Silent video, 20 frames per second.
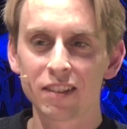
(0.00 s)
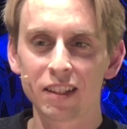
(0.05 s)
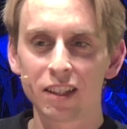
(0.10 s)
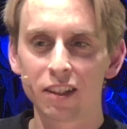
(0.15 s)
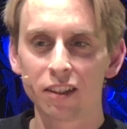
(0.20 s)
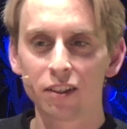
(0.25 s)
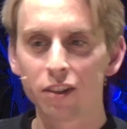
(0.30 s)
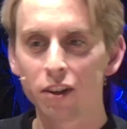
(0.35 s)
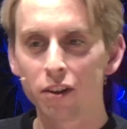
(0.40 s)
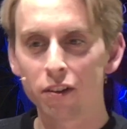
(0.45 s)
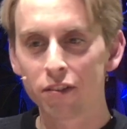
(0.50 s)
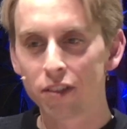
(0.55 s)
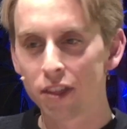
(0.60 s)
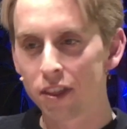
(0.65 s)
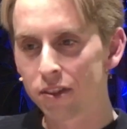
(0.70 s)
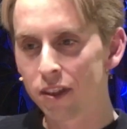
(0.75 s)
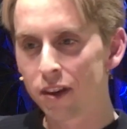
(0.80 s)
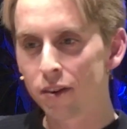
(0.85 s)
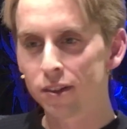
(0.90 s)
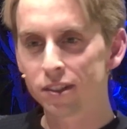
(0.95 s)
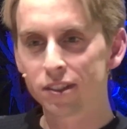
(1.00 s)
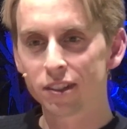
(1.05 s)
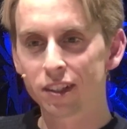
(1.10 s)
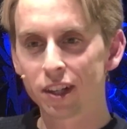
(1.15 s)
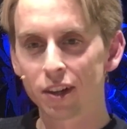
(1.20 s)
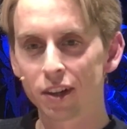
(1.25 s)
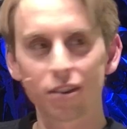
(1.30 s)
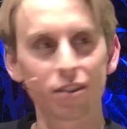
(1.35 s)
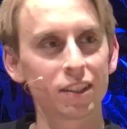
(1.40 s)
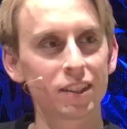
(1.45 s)
you know if there is a
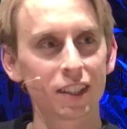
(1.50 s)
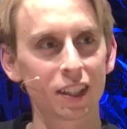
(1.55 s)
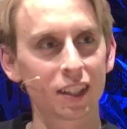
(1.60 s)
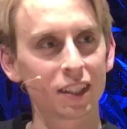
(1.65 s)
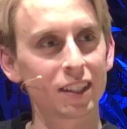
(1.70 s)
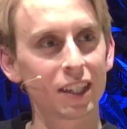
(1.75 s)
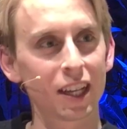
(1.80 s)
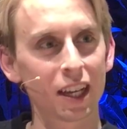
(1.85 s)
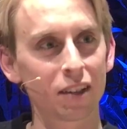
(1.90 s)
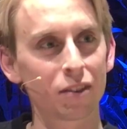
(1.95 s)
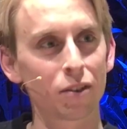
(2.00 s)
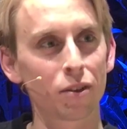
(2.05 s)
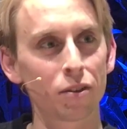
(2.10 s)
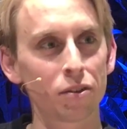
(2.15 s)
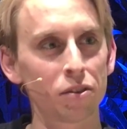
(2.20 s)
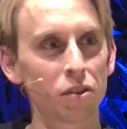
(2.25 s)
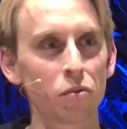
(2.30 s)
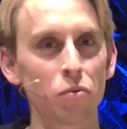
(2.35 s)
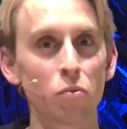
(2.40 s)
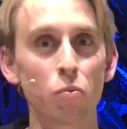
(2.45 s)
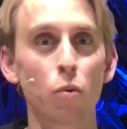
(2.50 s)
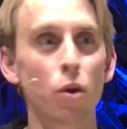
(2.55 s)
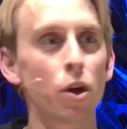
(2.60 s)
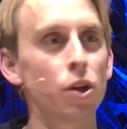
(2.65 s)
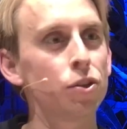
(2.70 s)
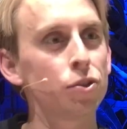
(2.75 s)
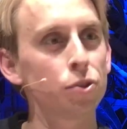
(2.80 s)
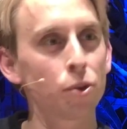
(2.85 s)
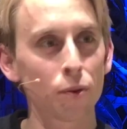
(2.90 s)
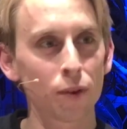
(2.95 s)
terroristic attack on, on
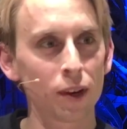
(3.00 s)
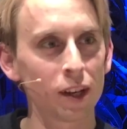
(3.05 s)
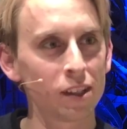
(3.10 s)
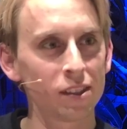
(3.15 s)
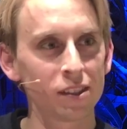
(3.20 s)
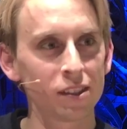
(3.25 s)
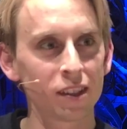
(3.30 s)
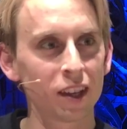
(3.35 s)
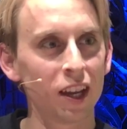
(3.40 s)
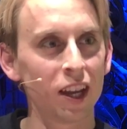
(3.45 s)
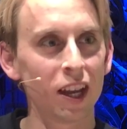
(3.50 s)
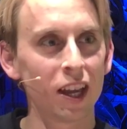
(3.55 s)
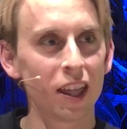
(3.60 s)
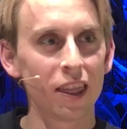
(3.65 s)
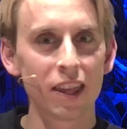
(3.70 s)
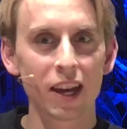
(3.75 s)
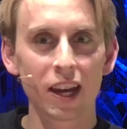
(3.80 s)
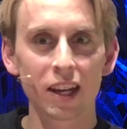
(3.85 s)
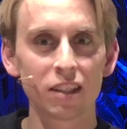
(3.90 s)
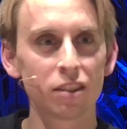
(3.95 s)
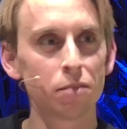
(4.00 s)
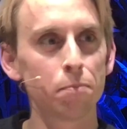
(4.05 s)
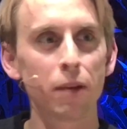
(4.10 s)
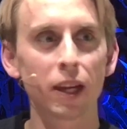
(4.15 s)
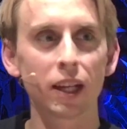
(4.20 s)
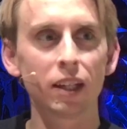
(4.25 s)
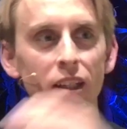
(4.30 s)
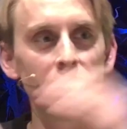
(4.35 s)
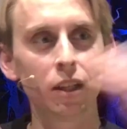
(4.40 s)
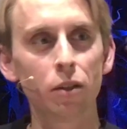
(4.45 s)
one tourist, then it's
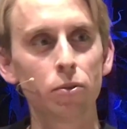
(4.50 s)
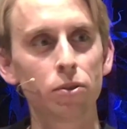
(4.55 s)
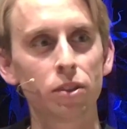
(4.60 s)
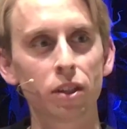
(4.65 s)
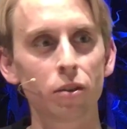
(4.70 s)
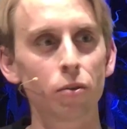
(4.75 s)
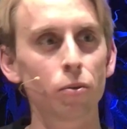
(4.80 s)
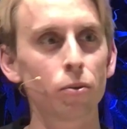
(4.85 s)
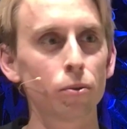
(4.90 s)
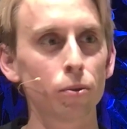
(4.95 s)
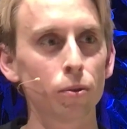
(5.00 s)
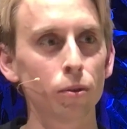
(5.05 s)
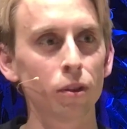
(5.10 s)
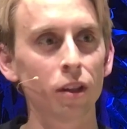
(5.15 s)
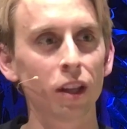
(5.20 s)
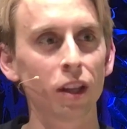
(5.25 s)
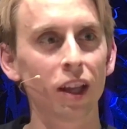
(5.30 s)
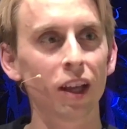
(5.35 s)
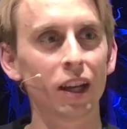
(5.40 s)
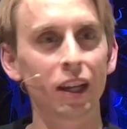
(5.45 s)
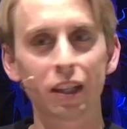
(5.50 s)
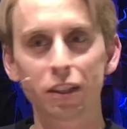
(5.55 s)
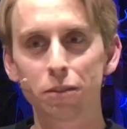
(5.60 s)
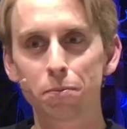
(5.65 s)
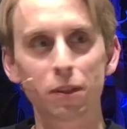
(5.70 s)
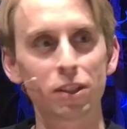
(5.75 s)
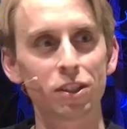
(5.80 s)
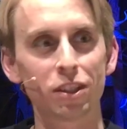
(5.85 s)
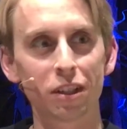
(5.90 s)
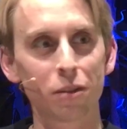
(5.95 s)
big news in all, mm. uh,
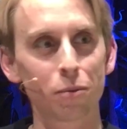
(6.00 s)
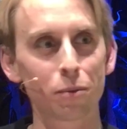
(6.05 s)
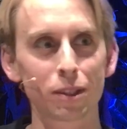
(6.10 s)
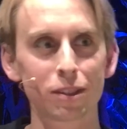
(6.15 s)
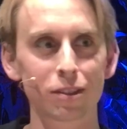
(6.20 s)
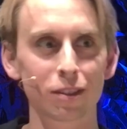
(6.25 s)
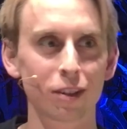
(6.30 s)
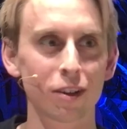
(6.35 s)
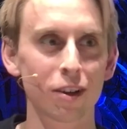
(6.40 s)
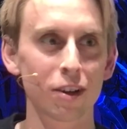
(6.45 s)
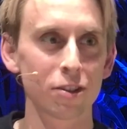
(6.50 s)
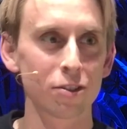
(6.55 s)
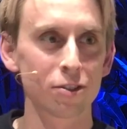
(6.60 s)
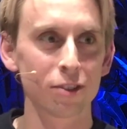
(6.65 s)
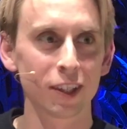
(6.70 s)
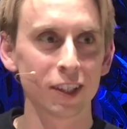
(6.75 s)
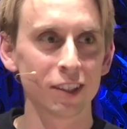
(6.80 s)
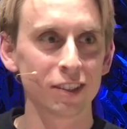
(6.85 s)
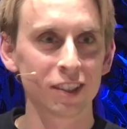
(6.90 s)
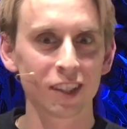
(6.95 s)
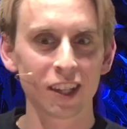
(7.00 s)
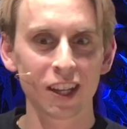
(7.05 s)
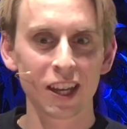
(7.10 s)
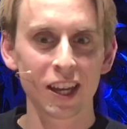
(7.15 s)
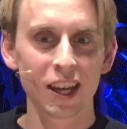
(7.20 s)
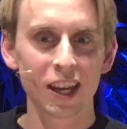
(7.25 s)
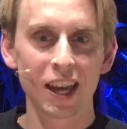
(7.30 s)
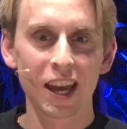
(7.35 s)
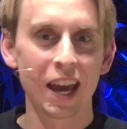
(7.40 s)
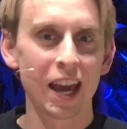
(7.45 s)
especially in Western countries,
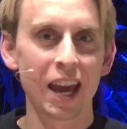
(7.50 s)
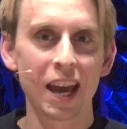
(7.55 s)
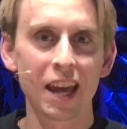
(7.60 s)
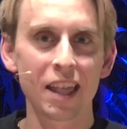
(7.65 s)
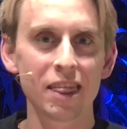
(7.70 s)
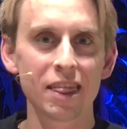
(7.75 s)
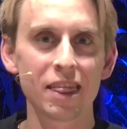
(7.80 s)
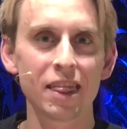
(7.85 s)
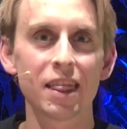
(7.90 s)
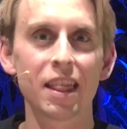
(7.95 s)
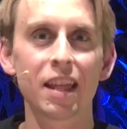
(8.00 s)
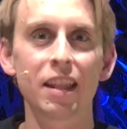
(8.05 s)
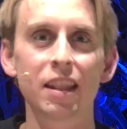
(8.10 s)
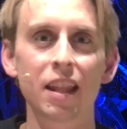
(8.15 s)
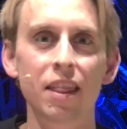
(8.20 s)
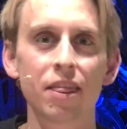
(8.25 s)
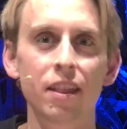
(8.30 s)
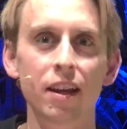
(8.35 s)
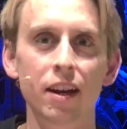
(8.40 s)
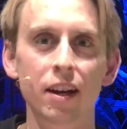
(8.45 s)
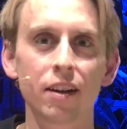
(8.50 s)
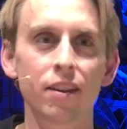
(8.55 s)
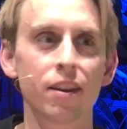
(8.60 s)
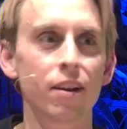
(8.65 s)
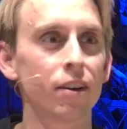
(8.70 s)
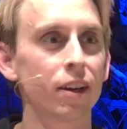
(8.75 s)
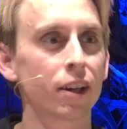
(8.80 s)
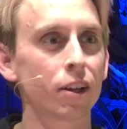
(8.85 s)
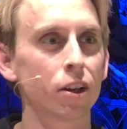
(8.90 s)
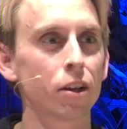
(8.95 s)
mm. and and, and their,
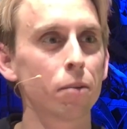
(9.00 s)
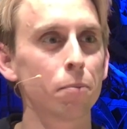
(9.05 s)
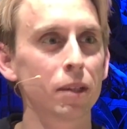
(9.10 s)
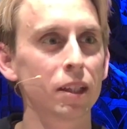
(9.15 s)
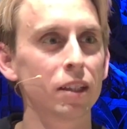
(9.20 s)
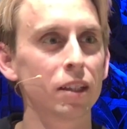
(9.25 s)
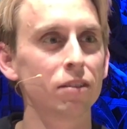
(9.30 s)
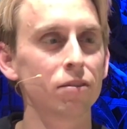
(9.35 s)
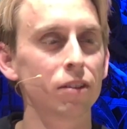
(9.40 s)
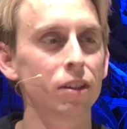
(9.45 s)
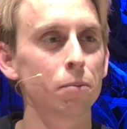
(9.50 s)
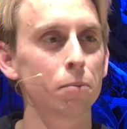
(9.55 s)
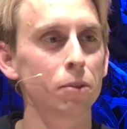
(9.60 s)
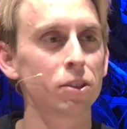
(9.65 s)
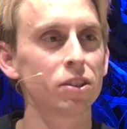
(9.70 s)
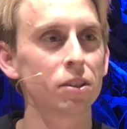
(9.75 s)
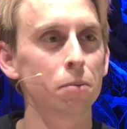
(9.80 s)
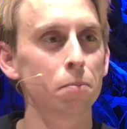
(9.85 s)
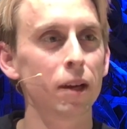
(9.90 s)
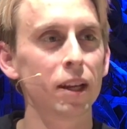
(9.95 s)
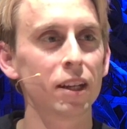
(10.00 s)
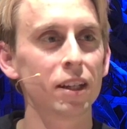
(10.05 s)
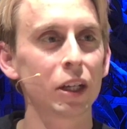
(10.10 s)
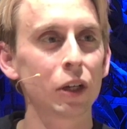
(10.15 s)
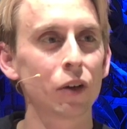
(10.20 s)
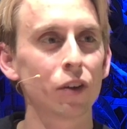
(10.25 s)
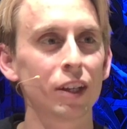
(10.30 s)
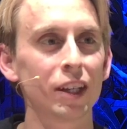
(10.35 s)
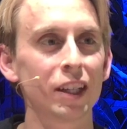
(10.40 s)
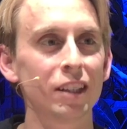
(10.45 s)
their economy is very much depending
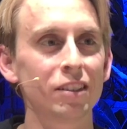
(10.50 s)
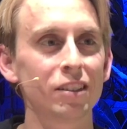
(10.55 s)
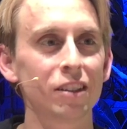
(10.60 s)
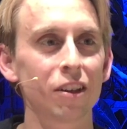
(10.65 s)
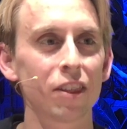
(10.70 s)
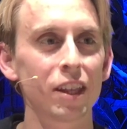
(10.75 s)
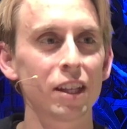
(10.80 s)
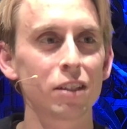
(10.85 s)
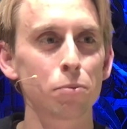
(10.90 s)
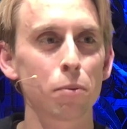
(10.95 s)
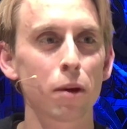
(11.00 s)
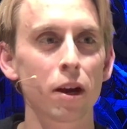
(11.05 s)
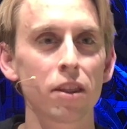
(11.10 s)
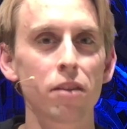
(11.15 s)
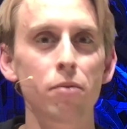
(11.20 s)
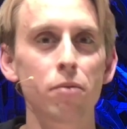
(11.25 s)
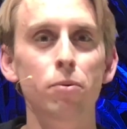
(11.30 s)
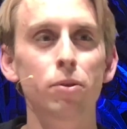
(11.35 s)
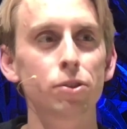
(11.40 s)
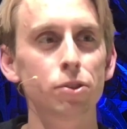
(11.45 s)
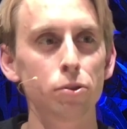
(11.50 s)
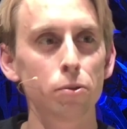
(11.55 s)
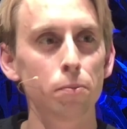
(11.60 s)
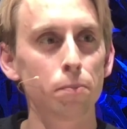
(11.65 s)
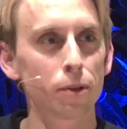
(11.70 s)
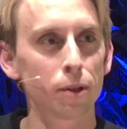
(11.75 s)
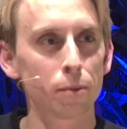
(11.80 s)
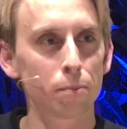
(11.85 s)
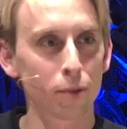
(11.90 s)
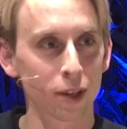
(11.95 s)
on it. So that's why they were
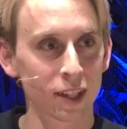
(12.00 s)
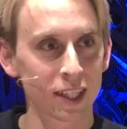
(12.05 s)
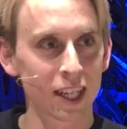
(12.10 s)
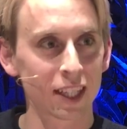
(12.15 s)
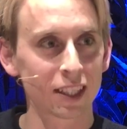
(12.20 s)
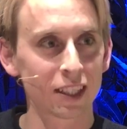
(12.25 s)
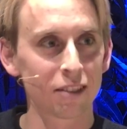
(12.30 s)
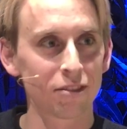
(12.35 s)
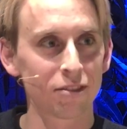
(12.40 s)
super protective.